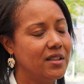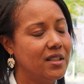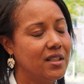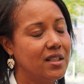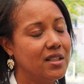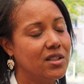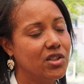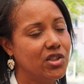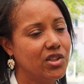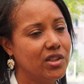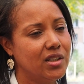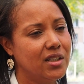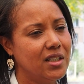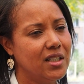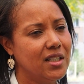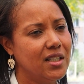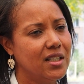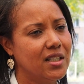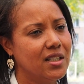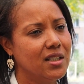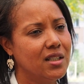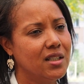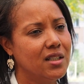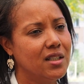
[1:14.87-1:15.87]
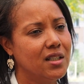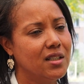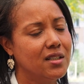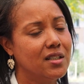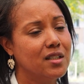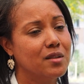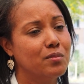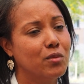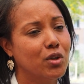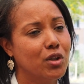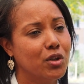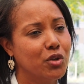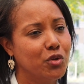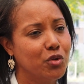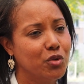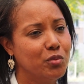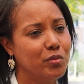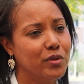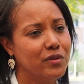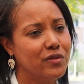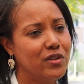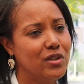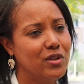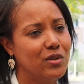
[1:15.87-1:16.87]
initially a small
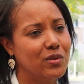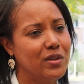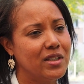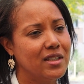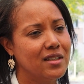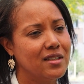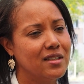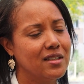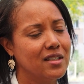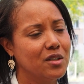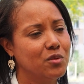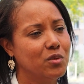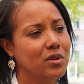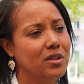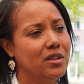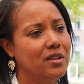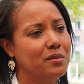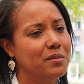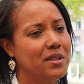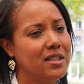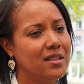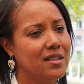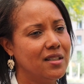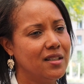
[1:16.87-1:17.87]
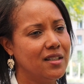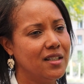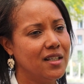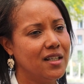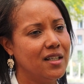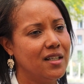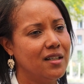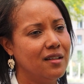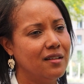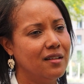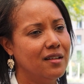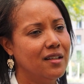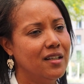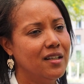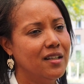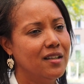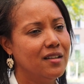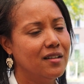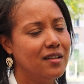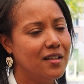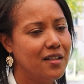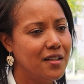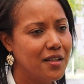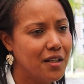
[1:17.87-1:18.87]
group of students, and we were limited in
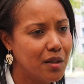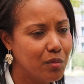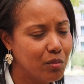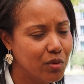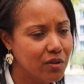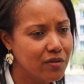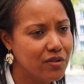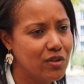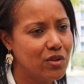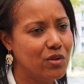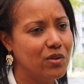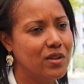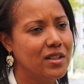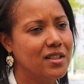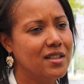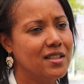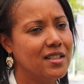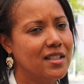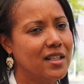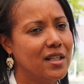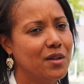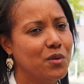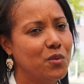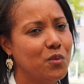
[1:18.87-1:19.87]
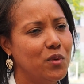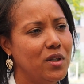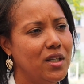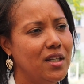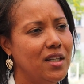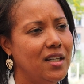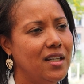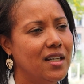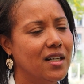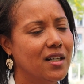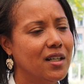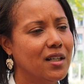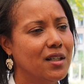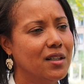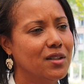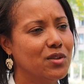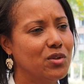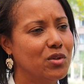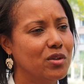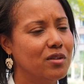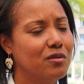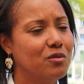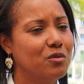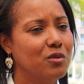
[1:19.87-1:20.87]
the number of students that we
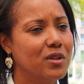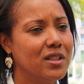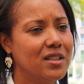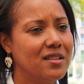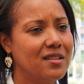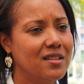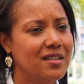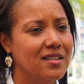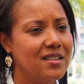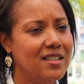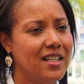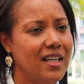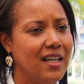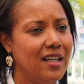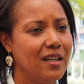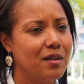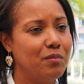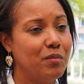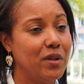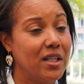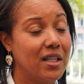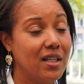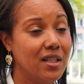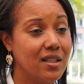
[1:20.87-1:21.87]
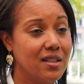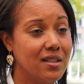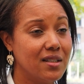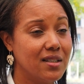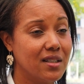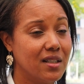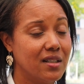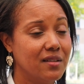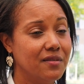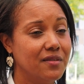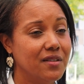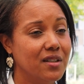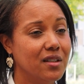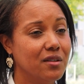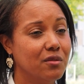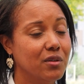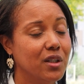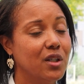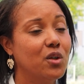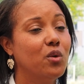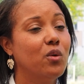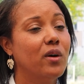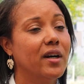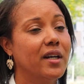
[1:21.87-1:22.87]
sort of wanted to take because of the
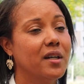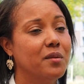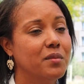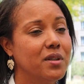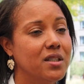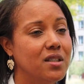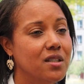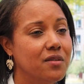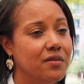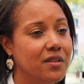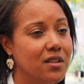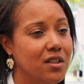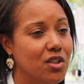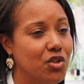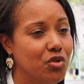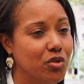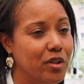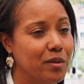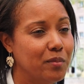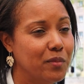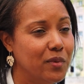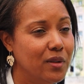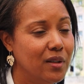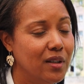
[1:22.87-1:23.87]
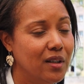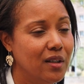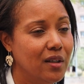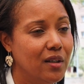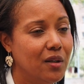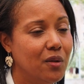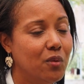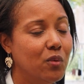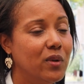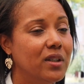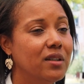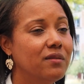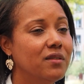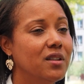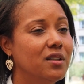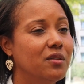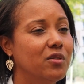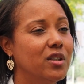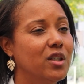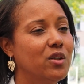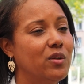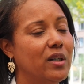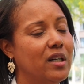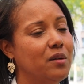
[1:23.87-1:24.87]
requirements for the trip. One of the
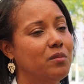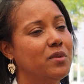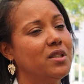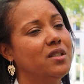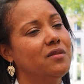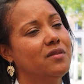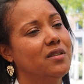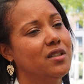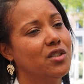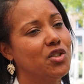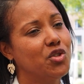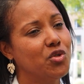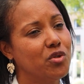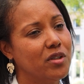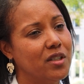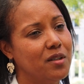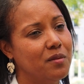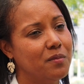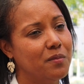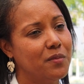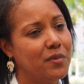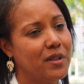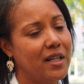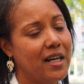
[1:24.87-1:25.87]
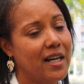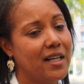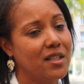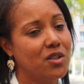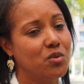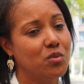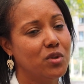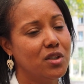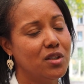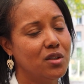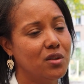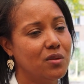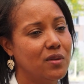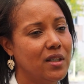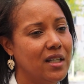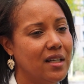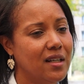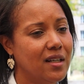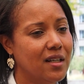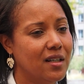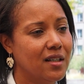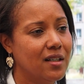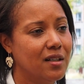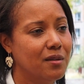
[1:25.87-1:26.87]
requirements for the trip, as we're
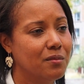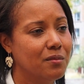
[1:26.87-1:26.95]
doing